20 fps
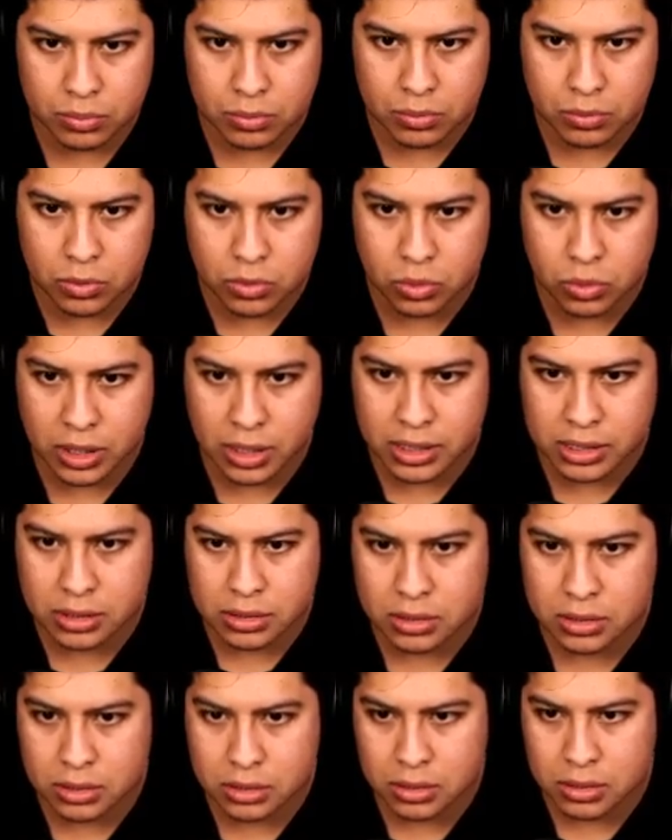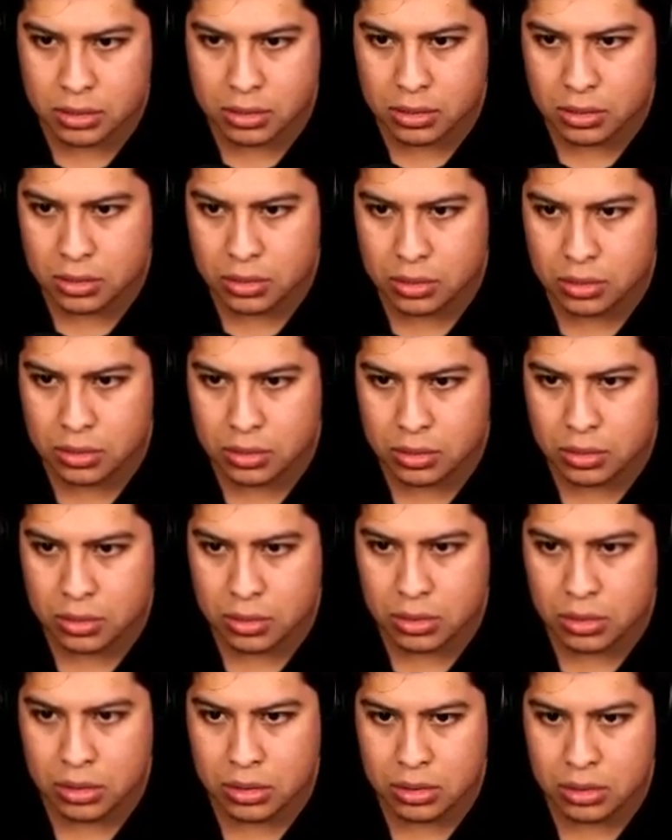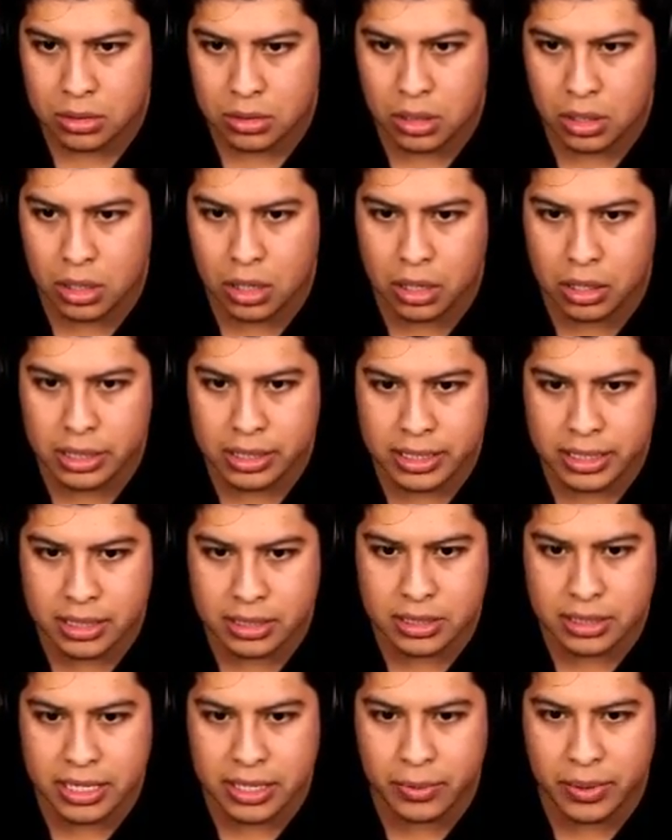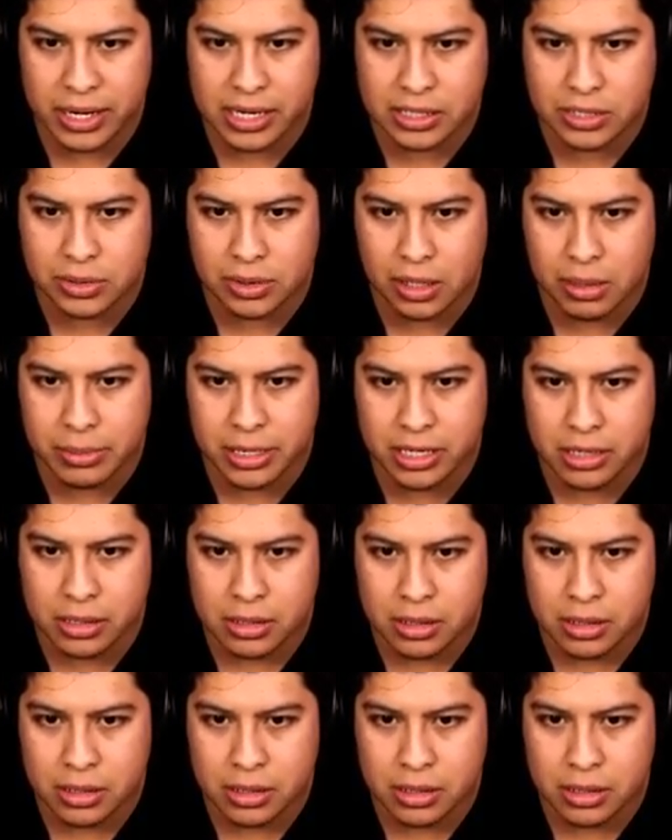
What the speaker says: Oh, nice. Oh, he waited too long, man.